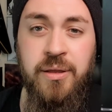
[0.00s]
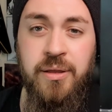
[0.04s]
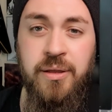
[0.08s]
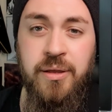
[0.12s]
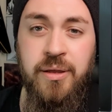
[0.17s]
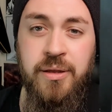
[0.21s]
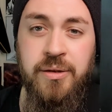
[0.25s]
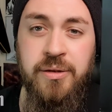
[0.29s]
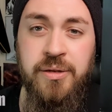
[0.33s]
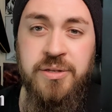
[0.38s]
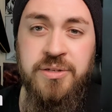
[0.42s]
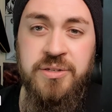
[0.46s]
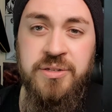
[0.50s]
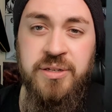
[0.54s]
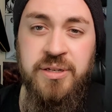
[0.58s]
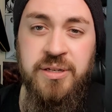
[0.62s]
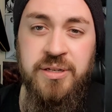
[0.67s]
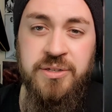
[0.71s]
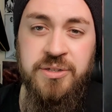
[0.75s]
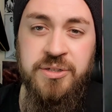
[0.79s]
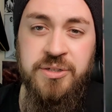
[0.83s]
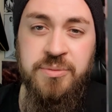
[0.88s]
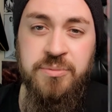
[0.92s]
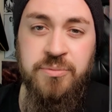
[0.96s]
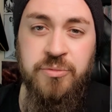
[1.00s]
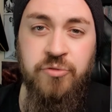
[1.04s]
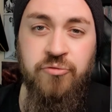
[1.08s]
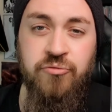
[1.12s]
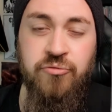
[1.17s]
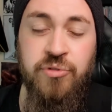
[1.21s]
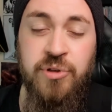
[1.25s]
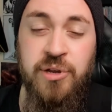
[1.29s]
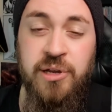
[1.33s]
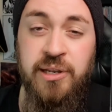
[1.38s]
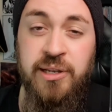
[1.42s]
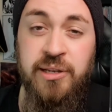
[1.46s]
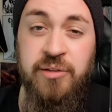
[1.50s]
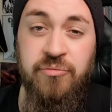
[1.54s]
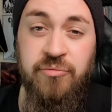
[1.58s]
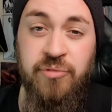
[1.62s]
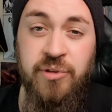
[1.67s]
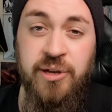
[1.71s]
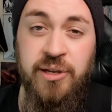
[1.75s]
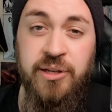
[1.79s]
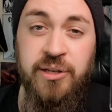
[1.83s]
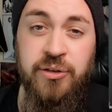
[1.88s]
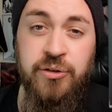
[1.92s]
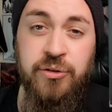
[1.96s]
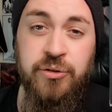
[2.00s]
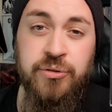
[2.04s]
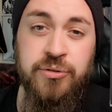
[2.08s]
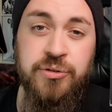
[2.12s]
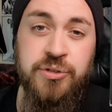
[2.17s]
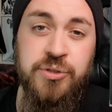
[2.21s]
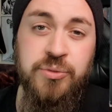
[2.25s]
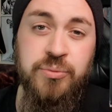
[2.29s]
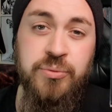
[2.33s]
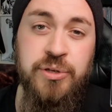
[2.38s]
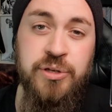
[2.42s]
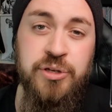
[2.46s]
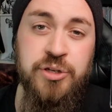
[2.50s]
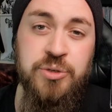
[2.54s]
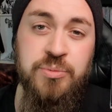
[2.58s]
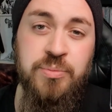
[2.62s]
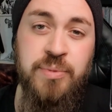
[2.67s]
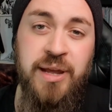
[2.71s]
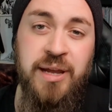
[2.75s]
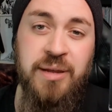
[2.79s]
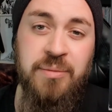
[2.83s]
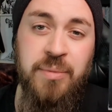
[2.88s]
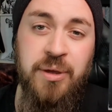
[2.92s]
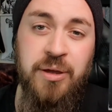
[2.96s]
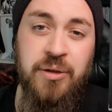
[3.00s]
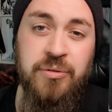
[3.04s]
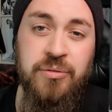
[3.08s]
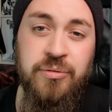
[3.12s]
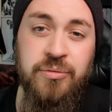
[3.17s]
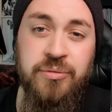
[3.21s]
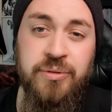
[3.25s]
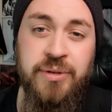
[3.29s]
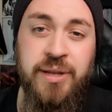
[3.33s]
and this is some really, really good Swedish black metal.